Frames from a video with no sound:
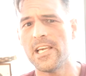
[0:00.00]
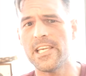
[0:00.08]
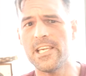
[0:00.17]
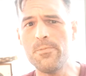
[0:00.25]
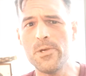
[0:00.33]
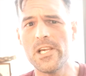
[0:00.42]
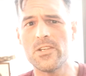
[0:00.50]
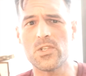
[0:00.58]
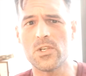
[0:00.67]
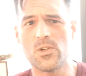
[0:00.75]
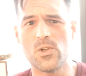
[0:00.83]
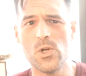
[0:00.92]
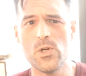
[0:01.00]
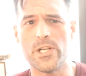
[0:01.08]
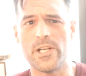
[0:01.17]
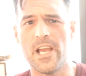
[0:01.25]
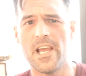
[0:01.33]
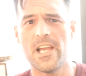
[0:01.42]
EPA has
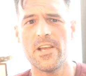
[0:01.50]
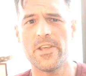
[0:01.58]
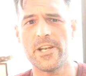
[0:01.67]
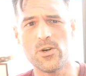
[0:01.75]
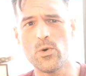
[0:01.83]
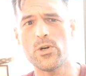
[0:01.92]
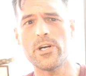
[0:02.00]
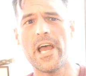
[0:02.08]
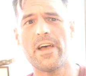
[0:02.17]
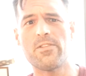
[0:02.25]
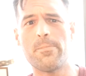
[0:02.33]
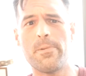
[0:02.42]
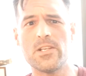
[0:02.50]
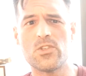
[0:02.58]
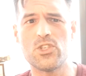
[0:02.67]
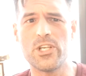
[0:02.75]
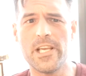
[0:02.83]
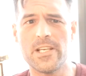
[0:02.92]
concluded that in order to have the best
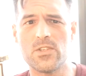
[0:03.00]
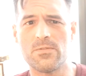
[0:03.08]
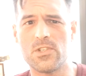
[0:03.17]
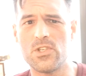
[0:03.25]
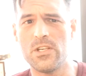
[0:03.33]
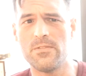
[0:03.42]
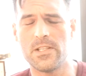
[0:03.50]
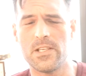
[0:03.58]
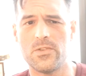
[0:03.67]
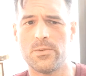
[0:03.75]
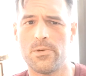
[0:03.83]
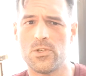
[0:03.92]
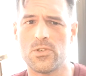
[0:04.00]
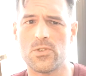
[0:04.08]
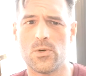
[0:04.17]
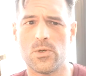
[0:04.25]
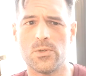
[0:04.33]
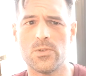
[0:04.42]
chance of achieving these ambitious
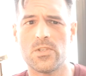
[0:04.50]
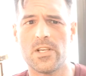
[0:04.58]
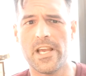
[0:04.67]
goals,